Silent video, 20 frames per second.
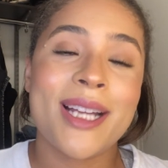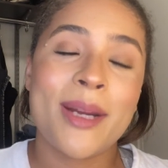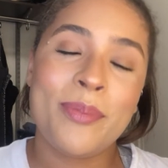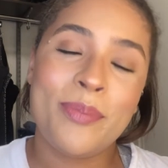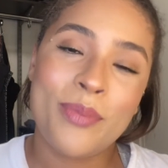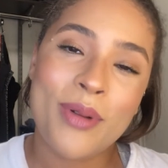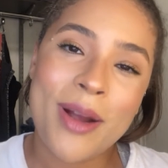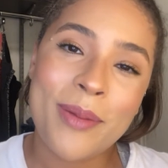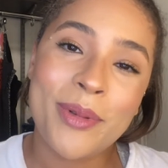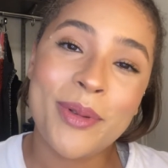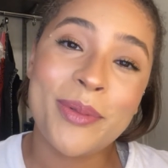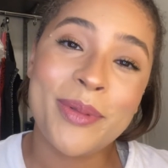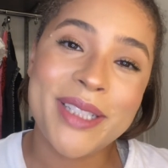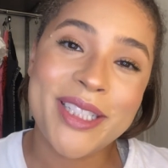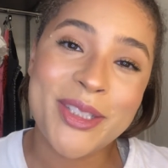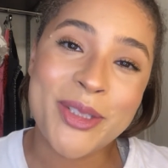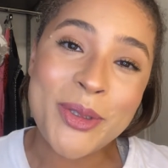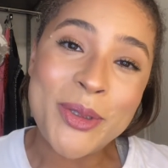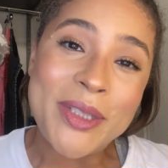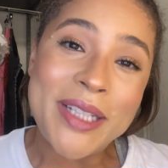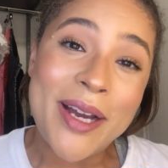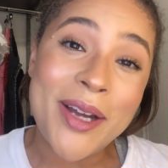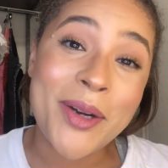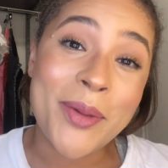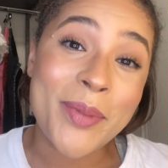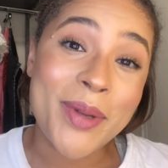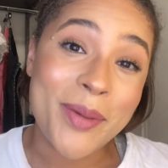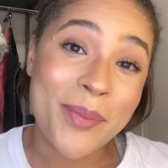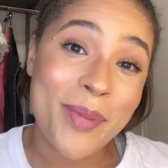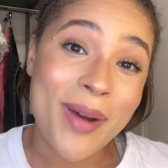I probably do
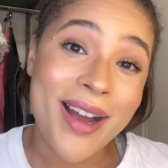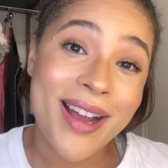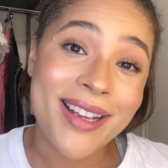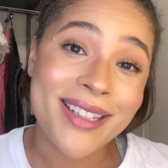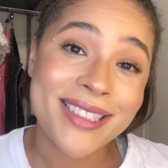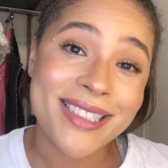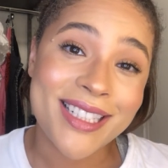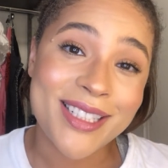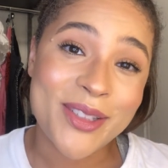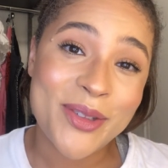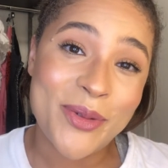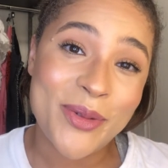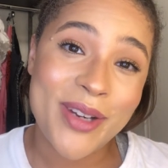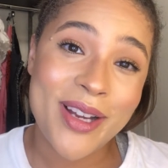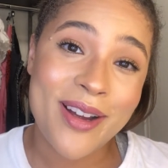sound a bit biased as a